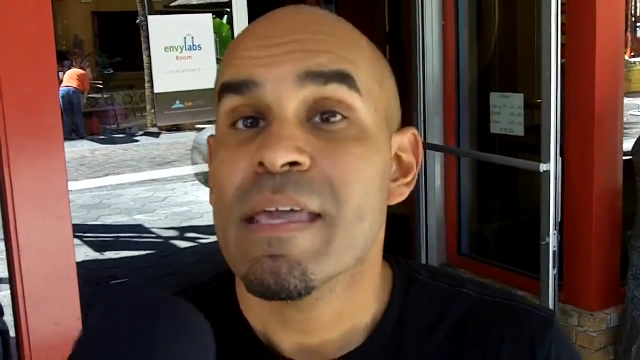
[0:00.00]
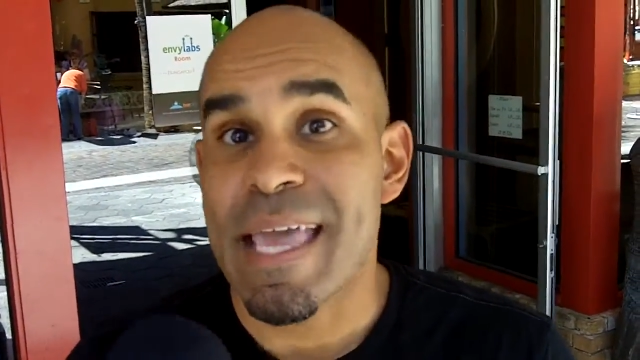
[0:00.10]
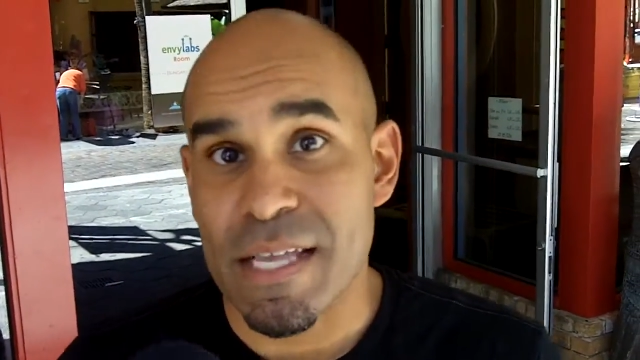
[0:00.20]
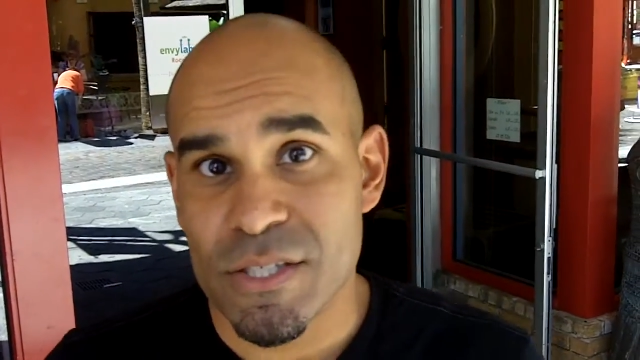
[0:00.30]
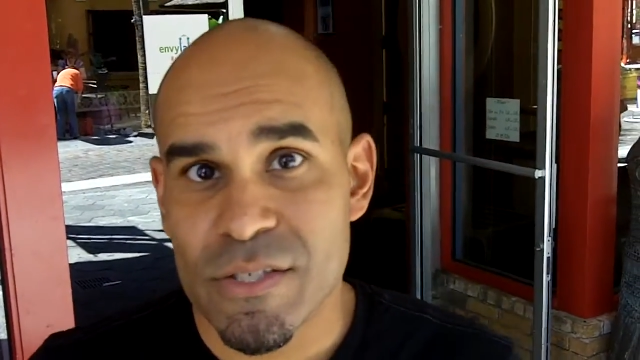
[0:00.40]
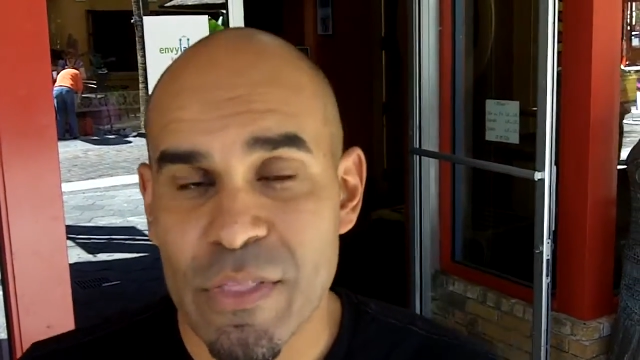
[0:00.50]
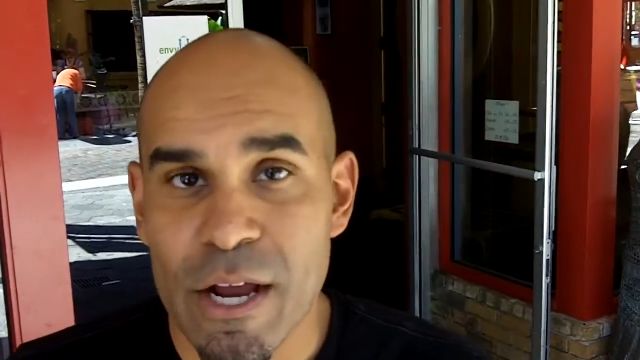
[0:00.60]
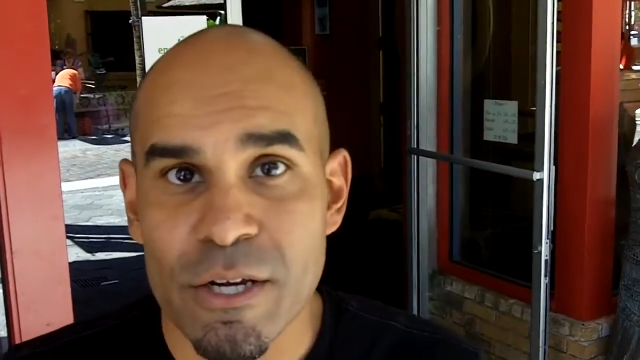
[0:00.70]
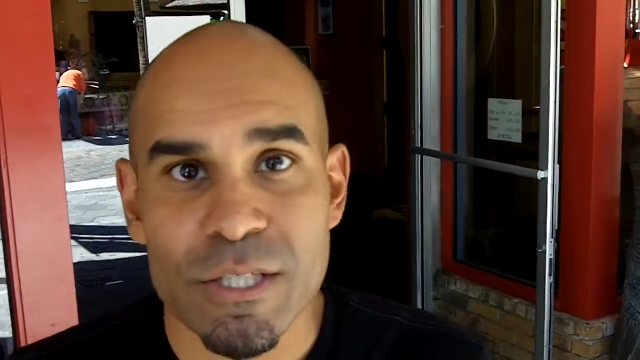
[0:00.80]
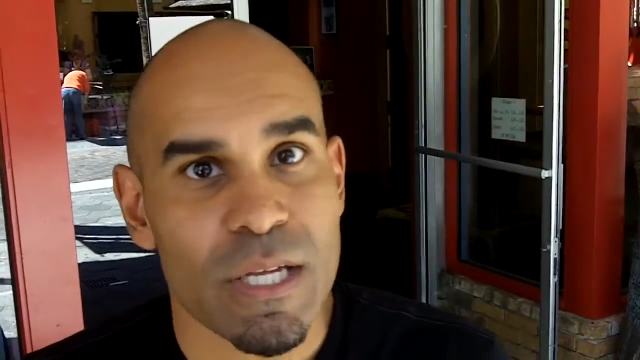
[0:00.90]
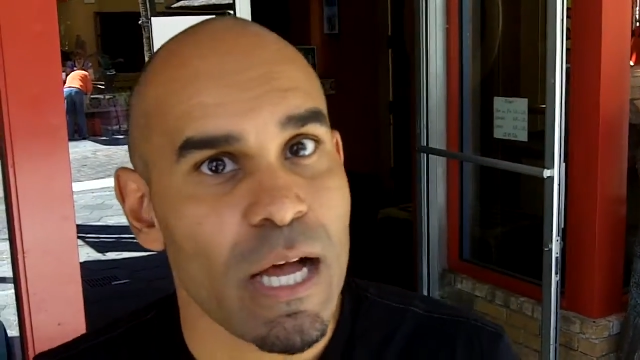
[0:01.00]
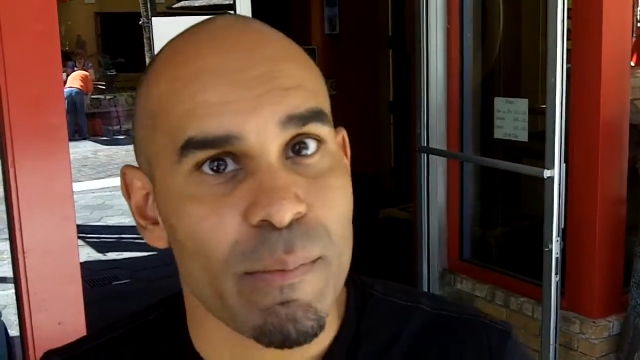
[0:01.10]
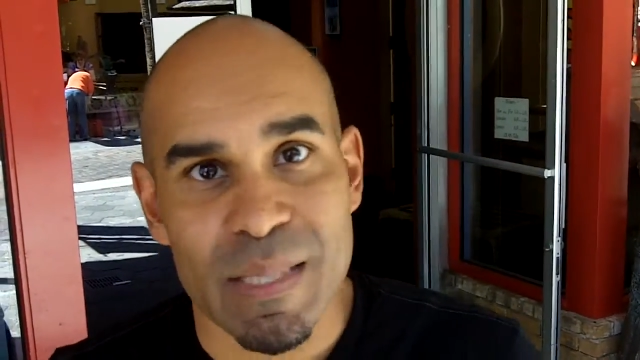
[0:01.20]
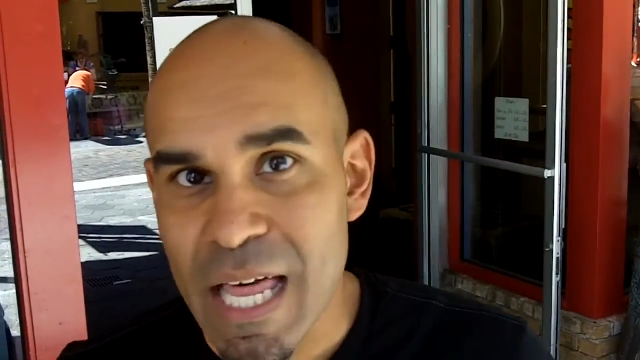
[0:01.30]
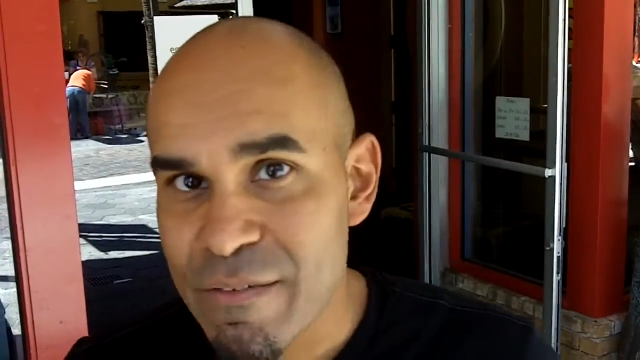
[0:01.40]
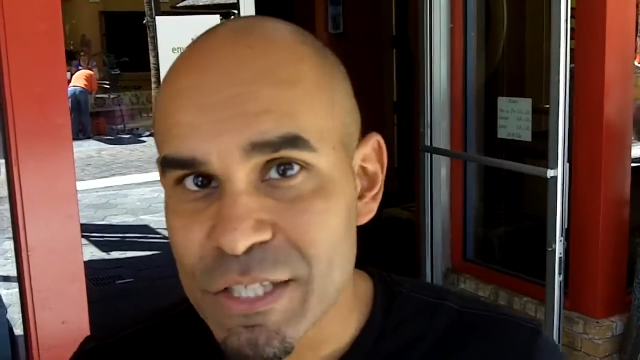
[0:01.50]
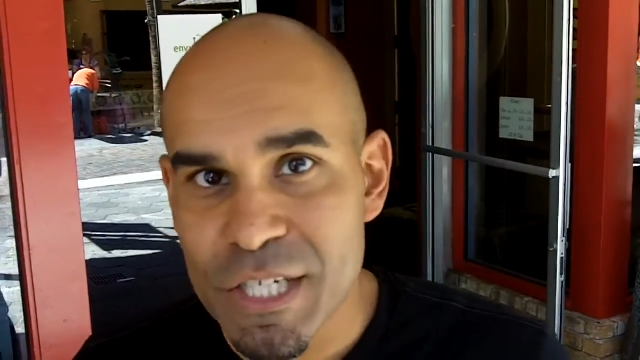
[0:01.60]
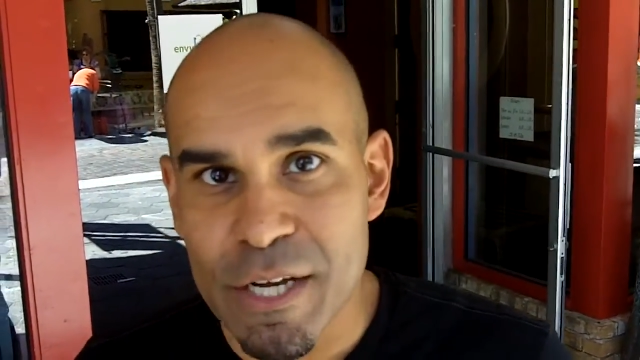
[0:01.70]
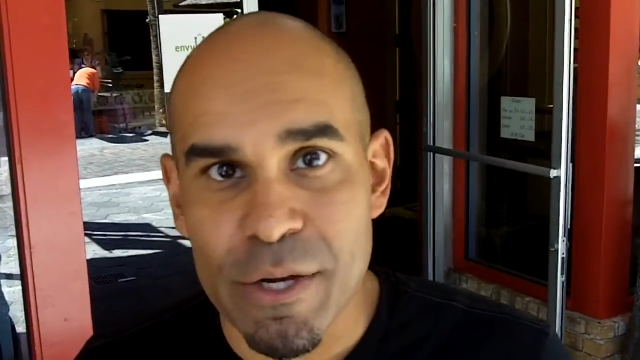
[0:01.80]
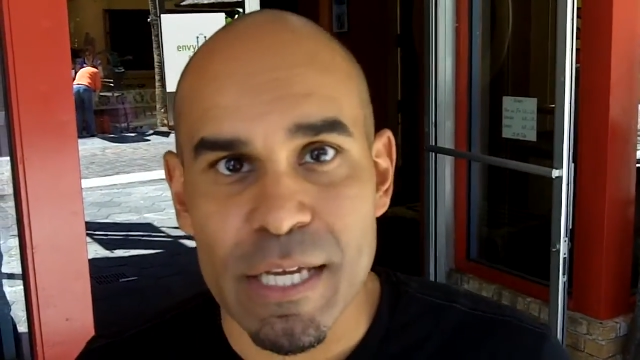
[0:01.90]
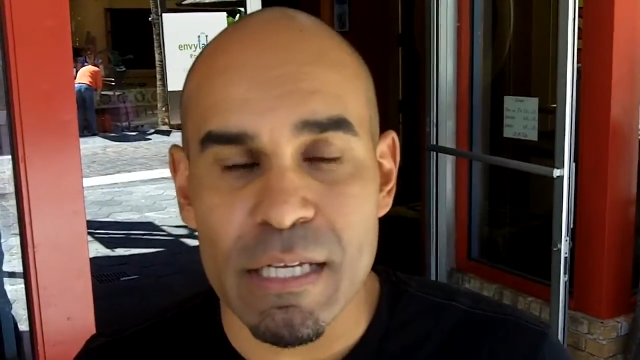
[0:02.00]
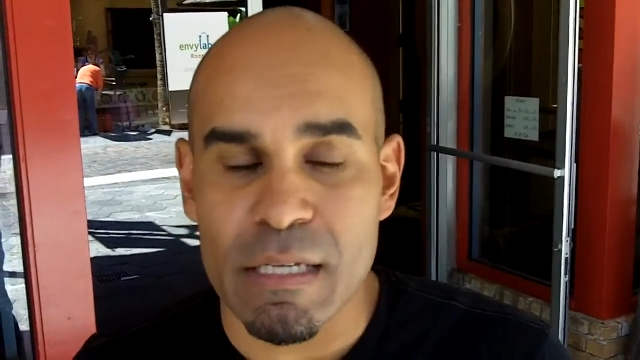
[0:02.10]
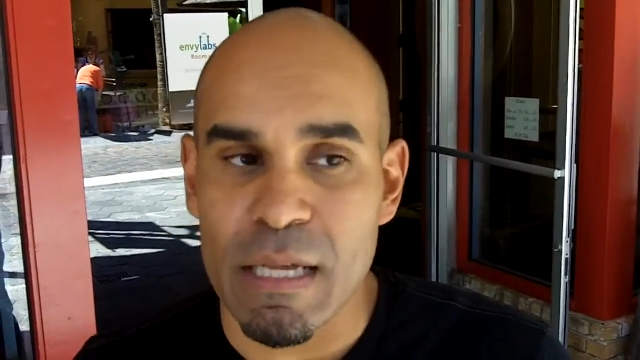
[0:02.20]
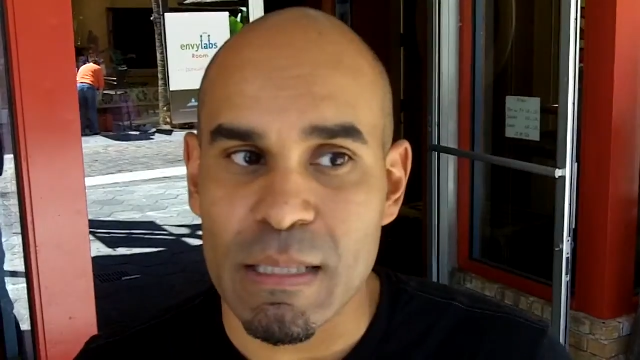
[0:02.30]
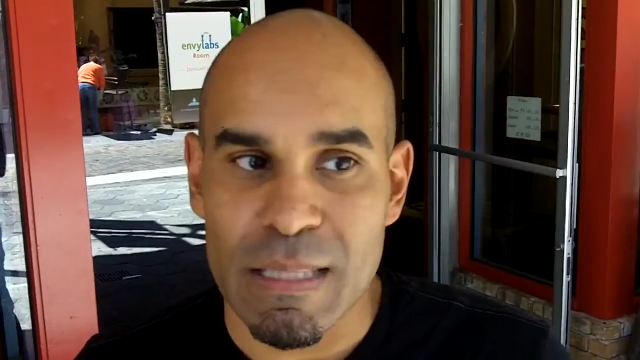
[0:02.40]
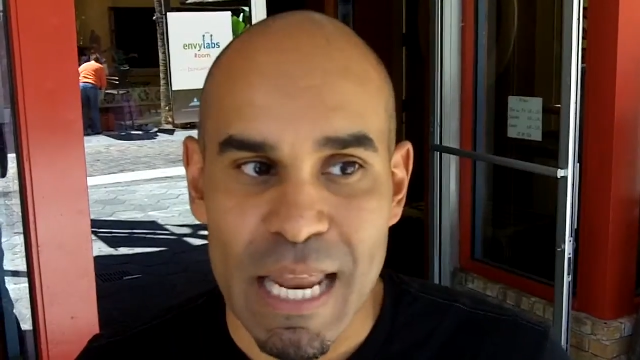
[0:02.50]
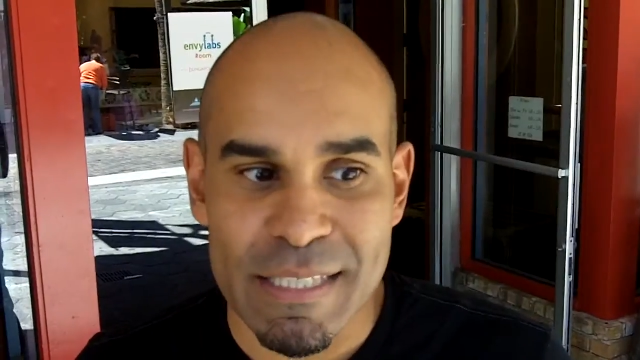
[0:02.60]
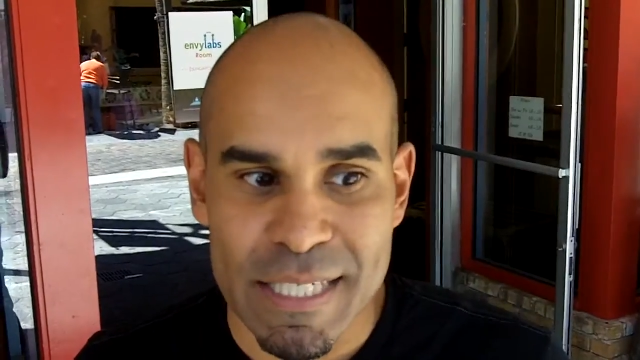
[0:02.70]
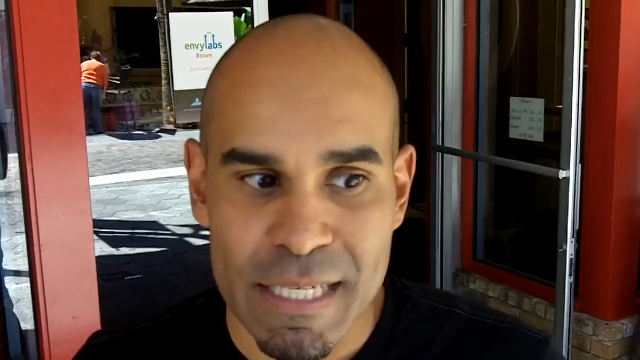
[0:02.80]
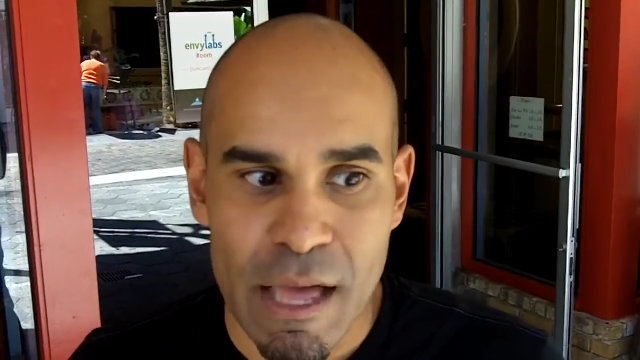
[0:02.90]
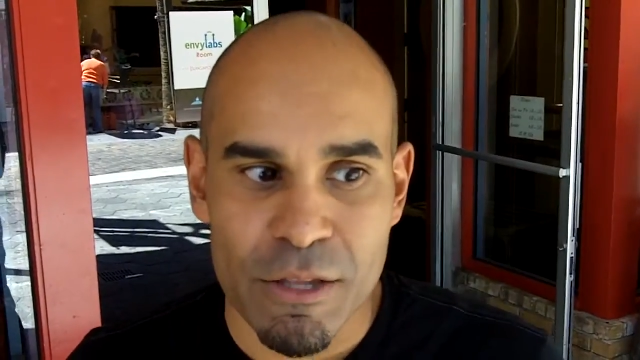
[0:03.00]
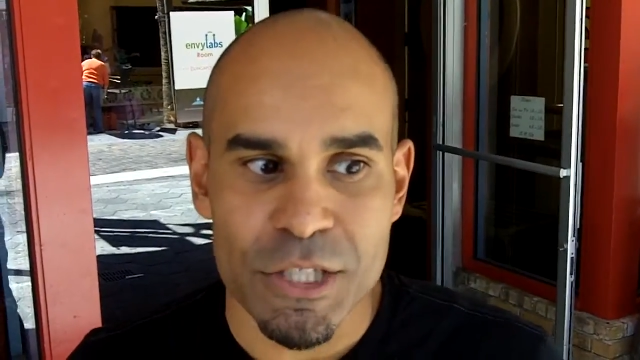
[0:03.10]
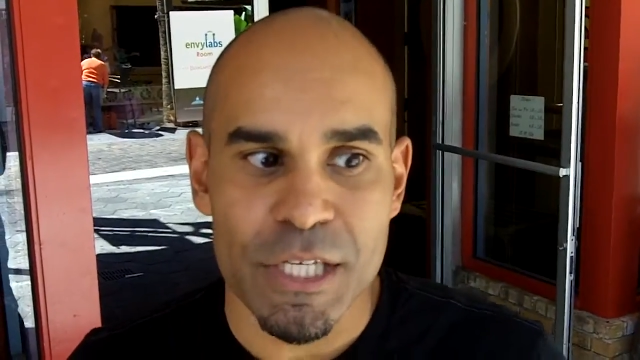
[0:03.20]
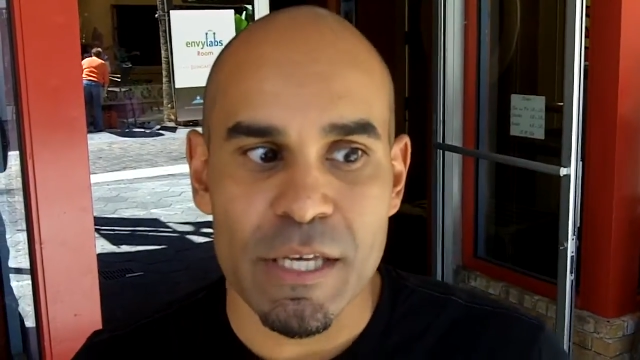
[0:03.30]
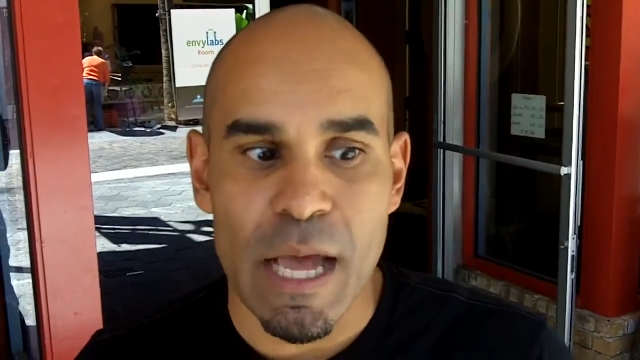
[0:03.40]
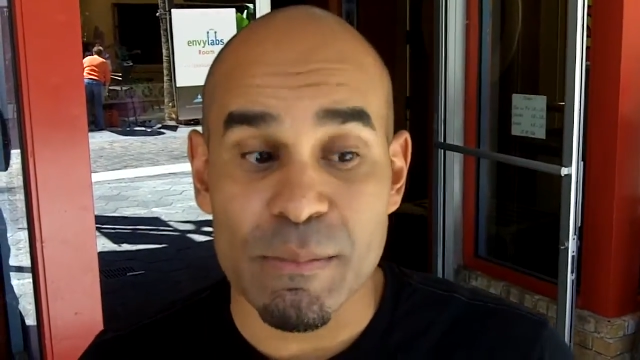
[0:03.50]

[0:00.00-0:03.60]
Yes, there's um, a lot of engineering, a lot of technology.